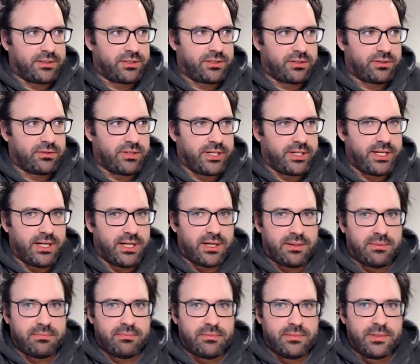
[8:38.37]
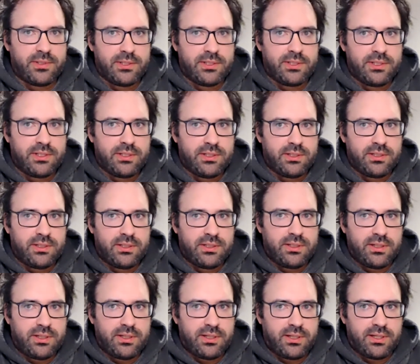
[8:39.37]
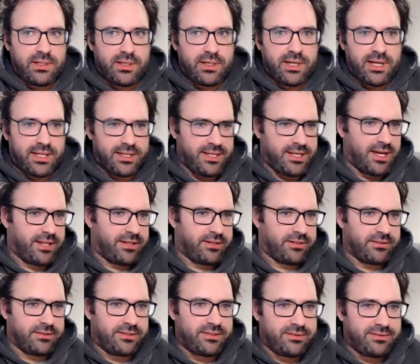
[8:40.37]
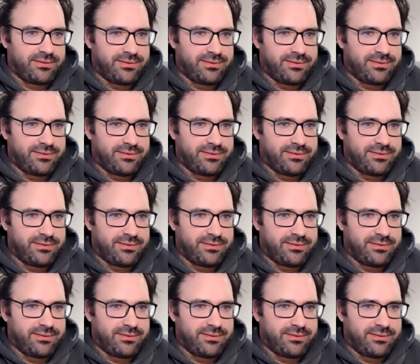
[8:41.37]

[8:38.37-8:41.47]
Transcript: tritium and the others.